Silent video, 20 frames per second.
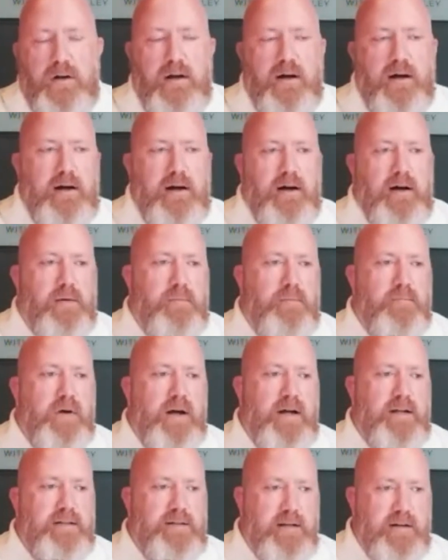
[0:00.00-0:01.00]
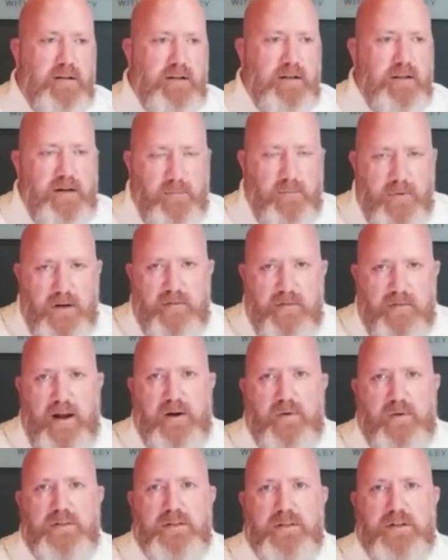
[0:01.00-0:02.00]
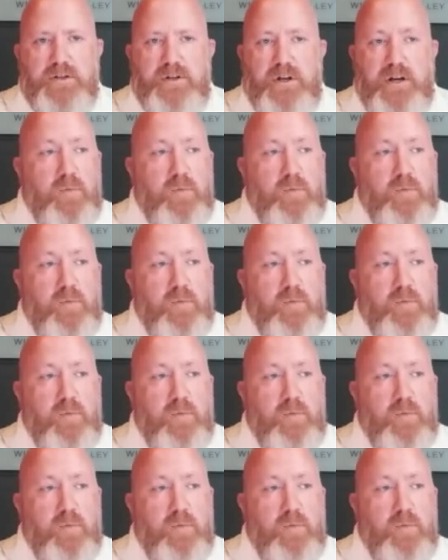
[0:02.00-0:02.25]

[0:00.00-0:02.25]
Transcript: I did a little bit of acquisition.